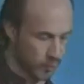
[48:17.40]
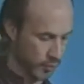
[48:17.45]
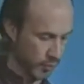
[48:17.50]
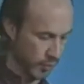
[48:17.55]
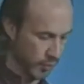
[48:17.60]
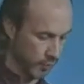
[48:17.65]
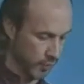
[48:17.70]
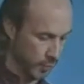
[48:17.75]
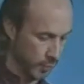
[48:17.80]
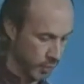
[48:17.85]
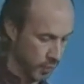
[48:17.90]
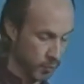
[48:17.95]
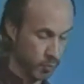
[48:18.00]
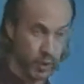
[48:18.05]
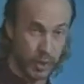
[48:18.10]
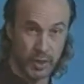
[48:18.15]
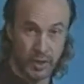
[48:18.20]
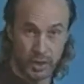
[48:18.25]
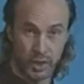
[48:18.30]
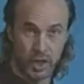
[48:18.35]
from what
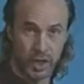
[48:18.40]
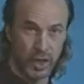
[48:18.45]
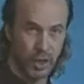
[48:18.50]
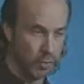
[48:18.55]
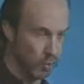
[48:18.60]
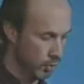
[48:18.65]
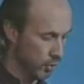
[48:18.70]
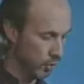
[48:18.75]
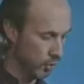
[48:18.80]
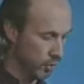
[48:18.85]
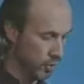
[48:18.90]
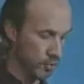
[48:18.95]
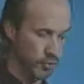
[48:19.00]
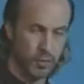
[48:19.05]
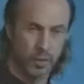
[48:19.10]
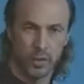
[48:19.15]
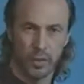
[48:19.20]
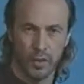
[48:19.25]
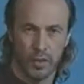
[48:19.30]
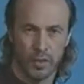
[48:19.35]
is a G note
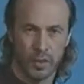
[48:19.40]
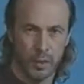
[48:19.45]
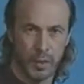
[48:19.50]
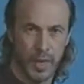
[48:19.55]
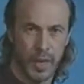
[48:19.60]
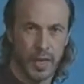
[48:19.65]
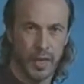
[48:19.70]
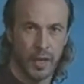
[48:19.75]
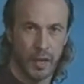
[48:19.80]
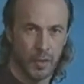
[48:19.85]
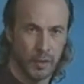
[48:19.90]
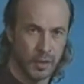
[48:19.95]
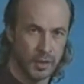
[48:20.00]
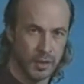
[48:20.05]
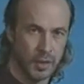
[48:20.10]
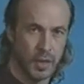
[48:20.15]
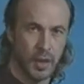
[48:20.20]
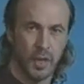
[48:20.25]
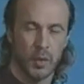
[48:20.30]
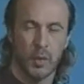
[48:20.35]
to an A note,
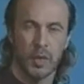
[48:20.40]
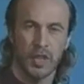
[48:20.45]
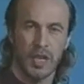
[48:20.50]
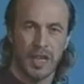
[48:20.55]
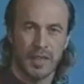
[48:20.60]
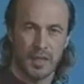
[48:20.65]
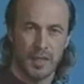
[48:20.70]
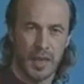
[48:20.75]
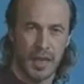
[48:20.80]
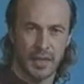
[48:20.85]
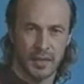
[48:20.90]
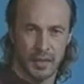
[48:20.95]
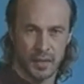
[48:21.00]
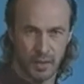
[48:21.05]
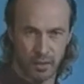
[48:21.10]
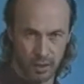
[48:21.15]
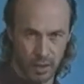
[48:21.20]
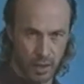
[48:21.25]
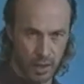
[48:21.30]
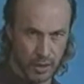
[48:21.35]
which has a nice little
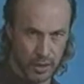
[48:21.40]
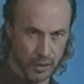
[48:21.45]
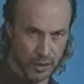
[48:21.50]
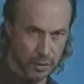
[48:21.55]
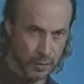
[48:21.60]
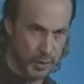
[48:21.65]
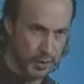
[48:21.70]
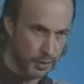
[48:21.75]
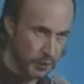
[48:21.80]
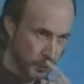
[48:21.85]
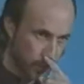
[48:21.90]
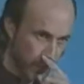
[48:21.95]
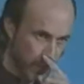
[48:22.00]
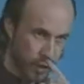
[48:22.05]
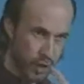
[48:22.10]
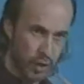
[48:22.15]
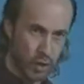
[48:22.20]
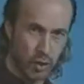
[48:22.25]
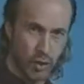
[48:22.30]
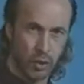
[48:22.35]
color to it.
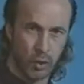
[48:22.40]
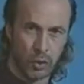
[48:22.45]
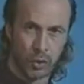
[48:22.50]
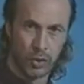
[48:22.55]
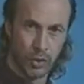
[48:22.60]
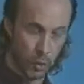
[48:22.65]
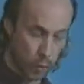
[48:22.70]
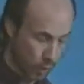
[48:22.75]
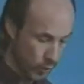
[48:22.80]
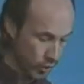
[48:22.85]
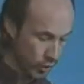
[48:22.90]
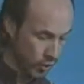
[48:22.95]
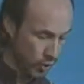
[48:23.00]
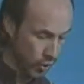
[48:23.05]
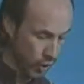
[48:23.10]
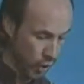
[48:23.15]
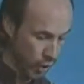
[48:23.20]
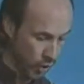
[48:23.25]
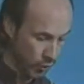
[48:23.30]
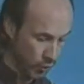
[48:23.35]
Also on
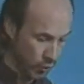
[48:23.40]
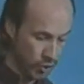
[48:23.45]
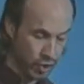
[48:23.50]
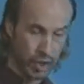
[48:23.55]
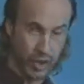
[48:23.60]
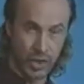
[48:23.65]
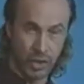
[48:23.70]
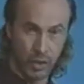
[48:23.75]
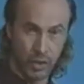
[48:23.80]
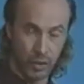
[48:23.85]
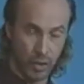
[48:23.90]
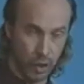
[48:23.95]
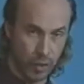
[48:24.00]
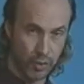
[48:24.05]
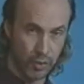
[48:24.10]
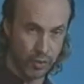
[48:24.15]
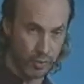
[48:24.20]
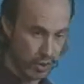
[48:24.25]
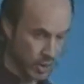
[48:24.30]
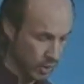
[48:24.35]
the G
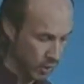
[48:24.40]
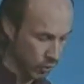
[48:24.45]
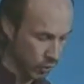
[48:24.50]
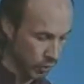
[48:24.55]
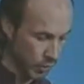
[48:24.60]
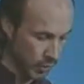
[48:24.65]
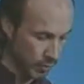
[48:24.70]
chord, I'm